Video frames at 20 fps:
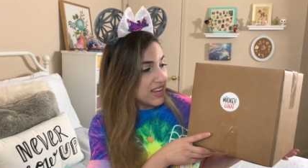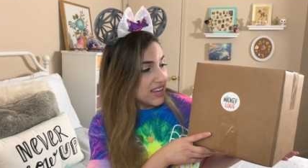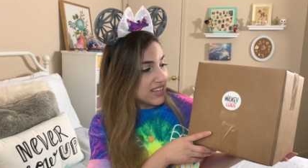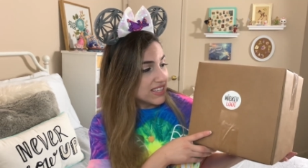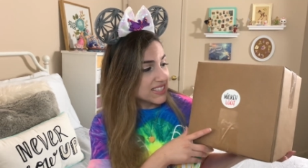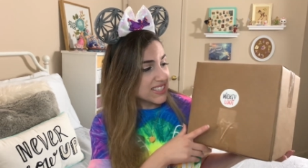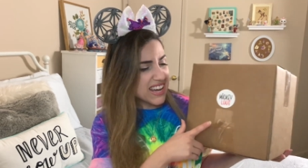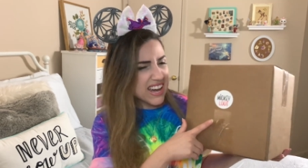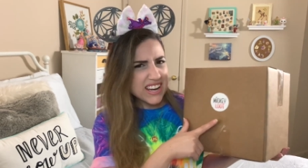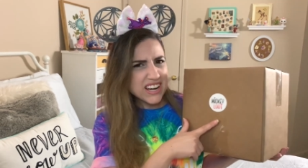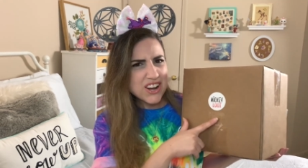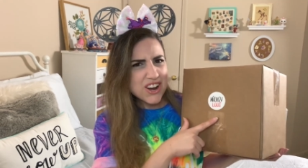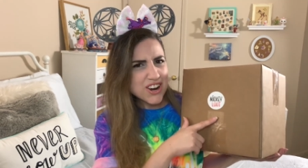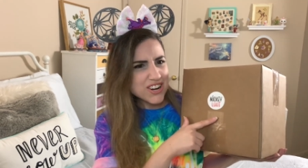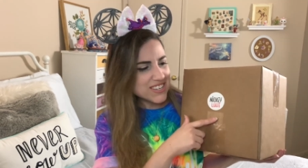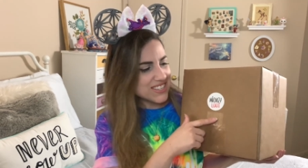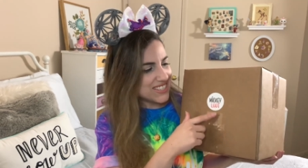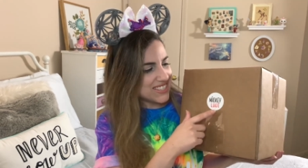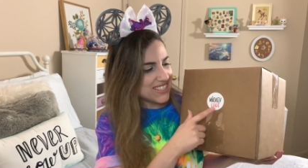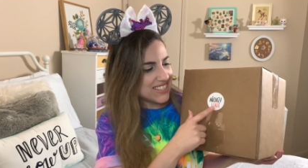It's kind of
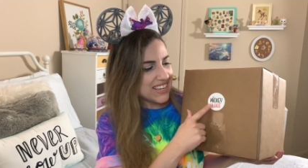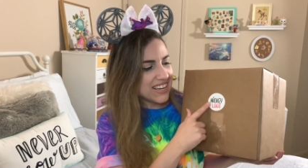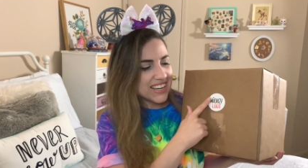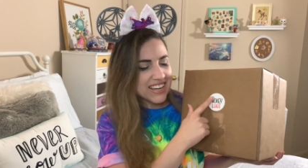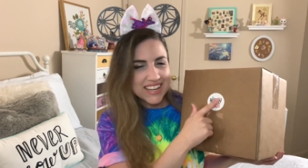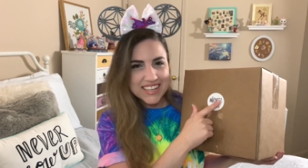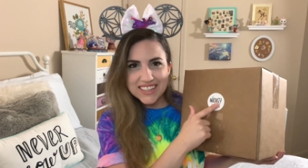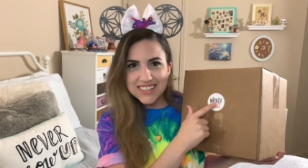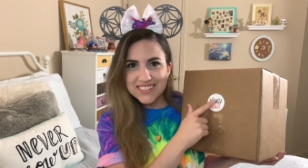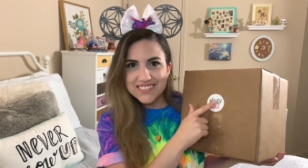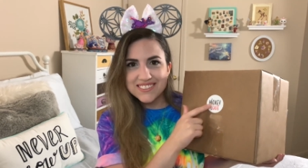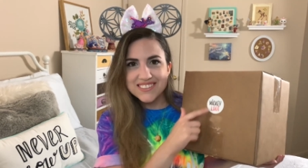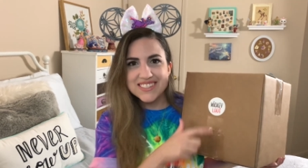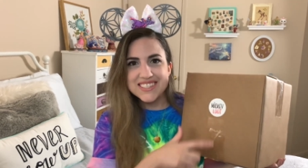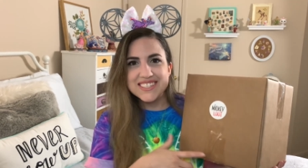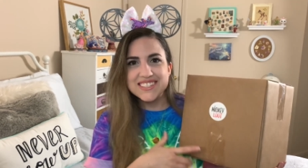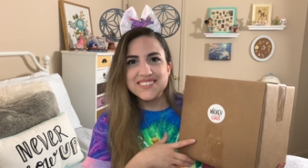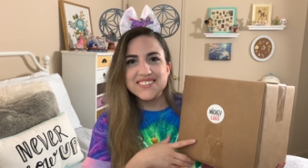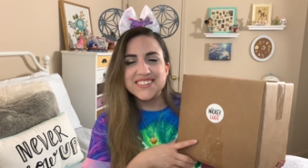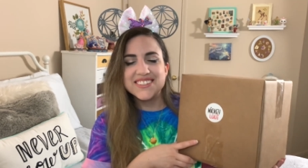hard to see. I got a little
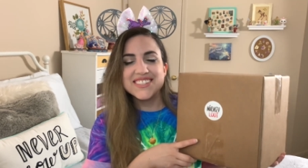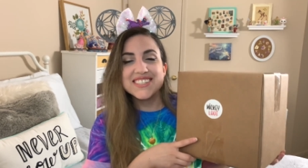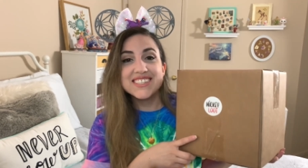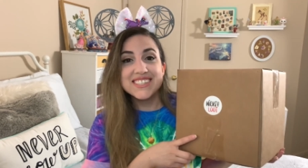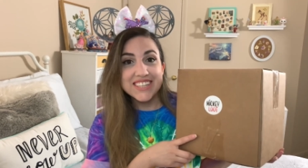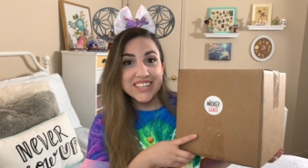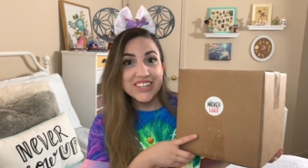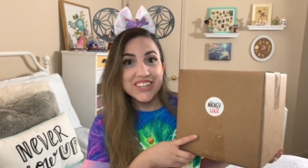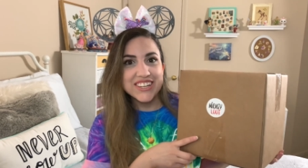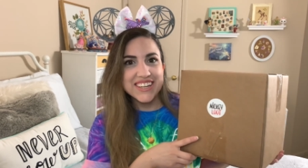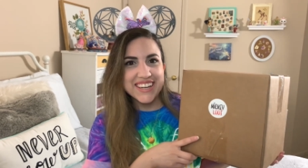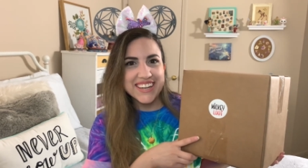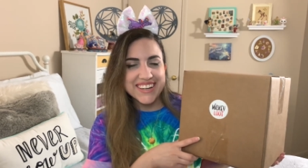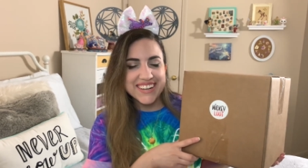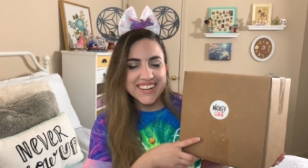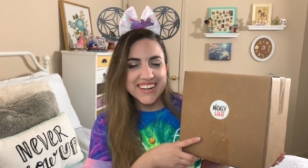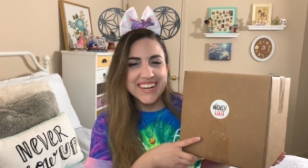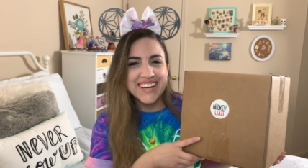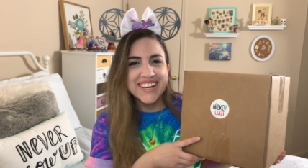stick sticker here,